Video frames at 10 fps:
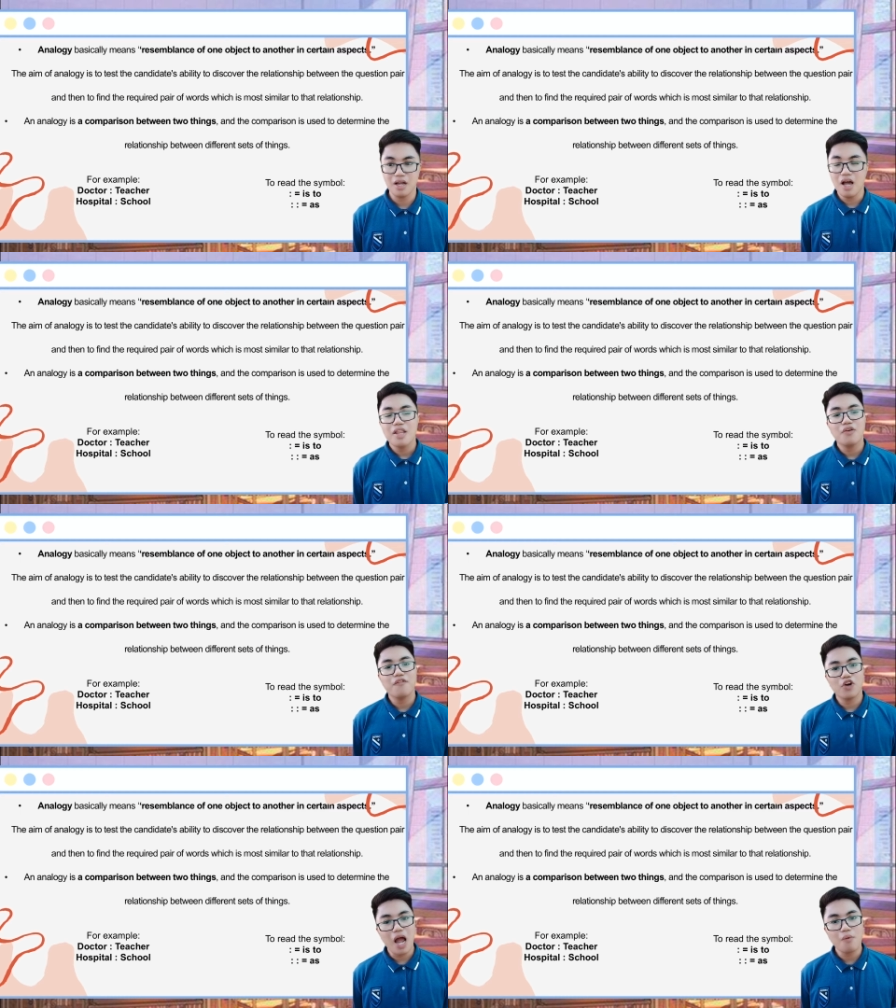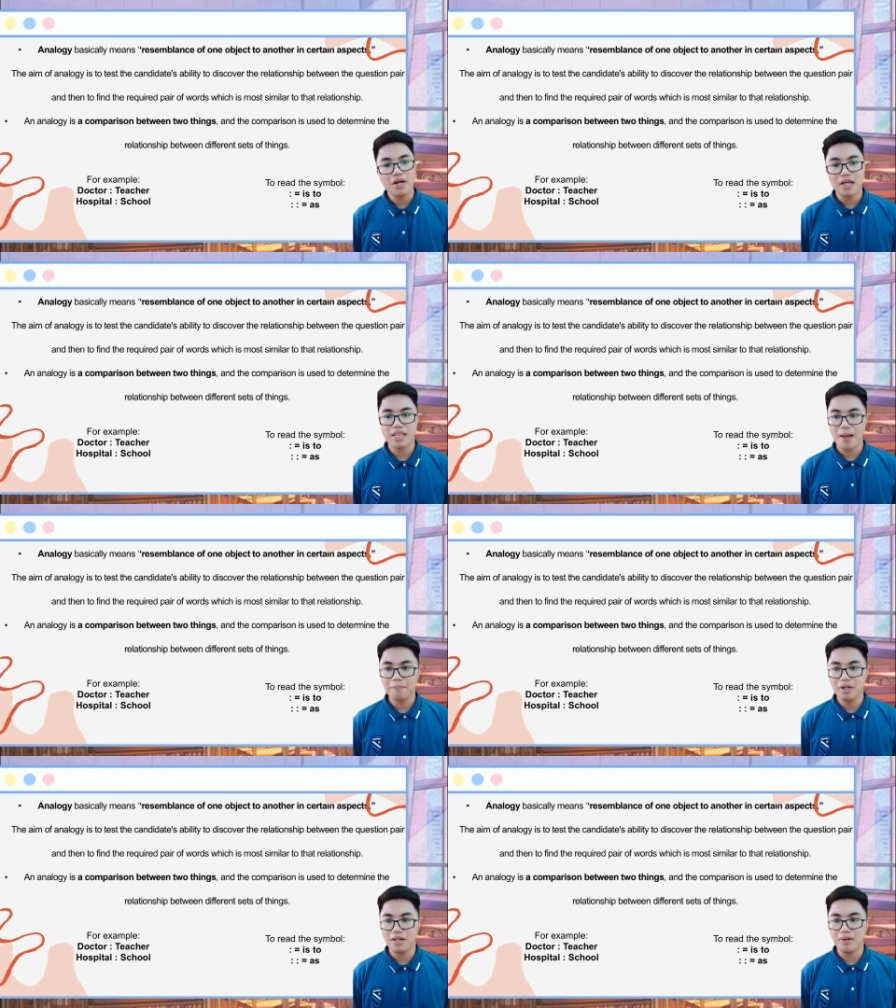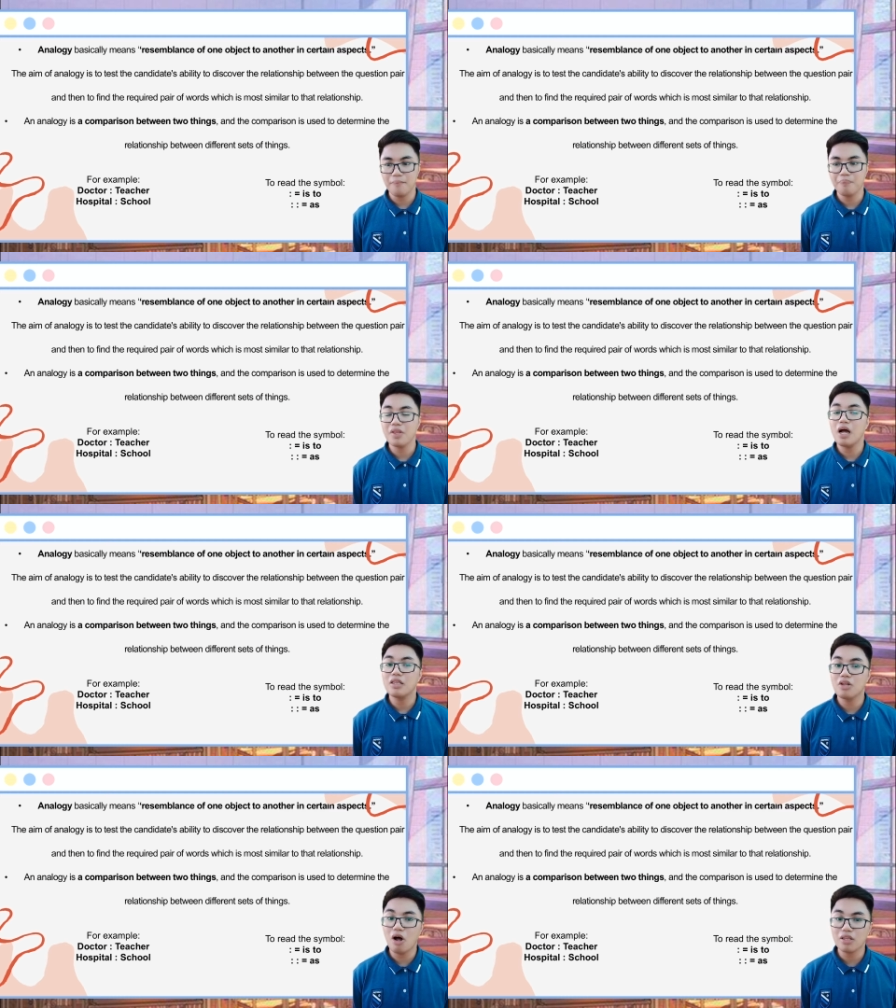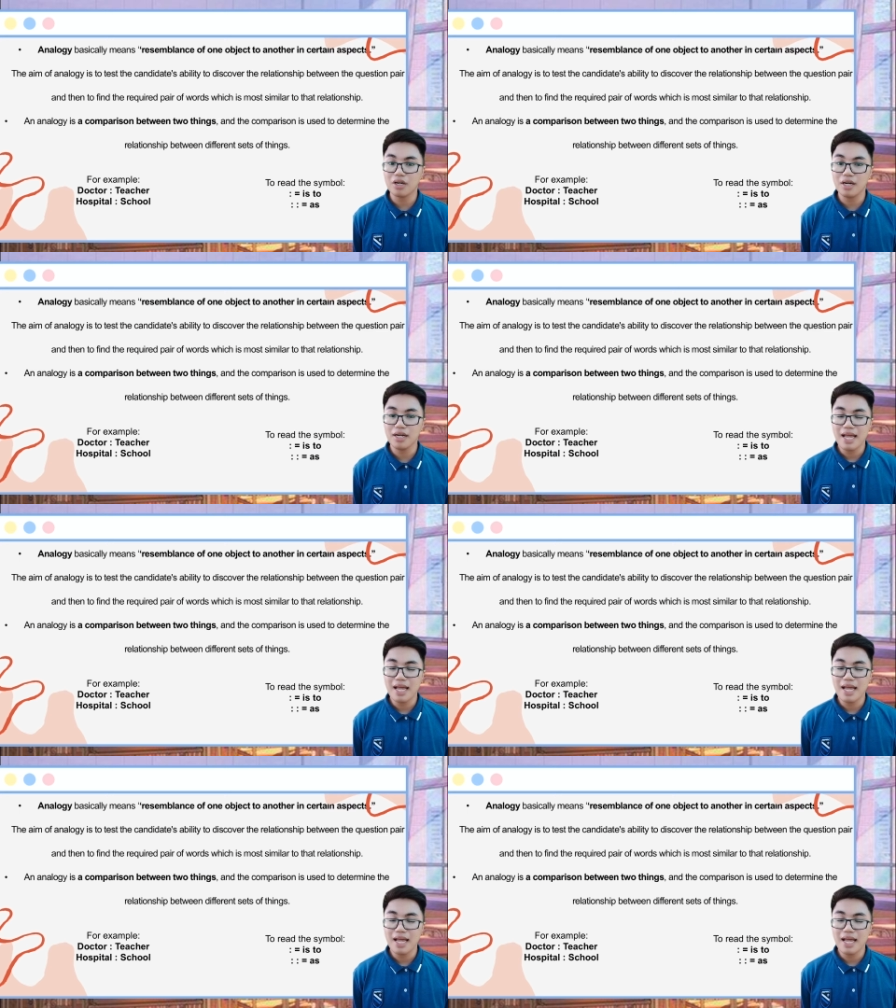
So for our example, doctor